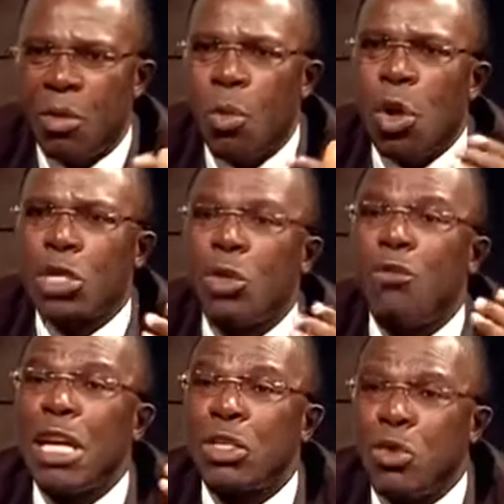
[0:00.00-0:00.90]
worth
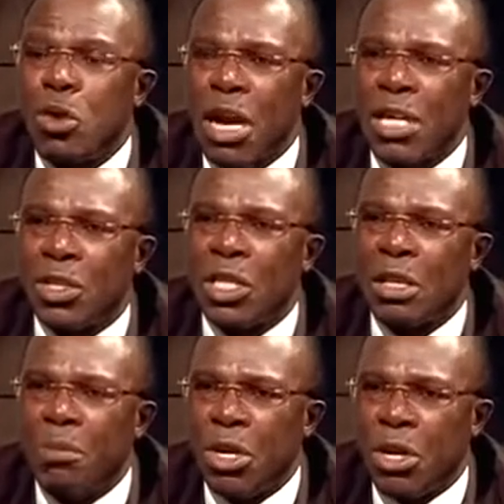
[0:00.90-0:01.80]
over $200 and
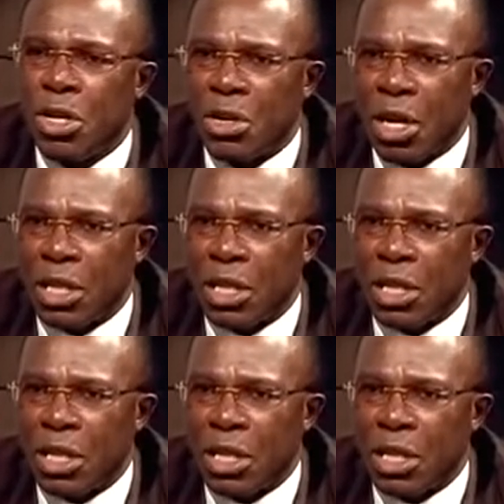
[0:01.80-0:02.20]
something million,